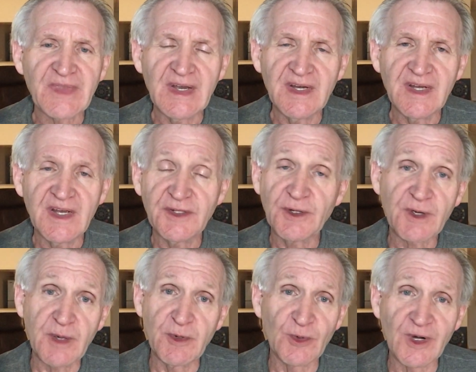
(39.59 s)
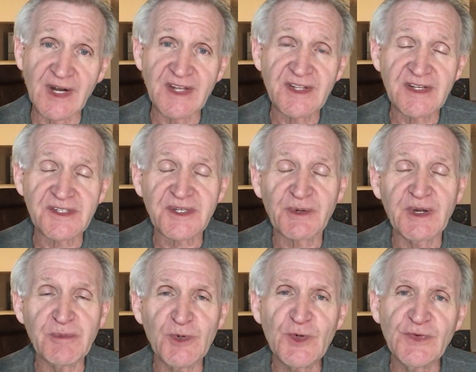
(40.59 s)
uh and don't get me wrong, I think it's a
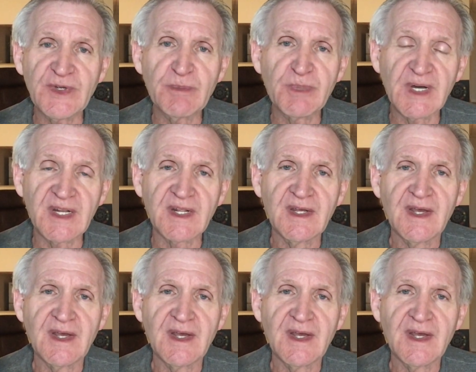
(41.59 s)
great movie, but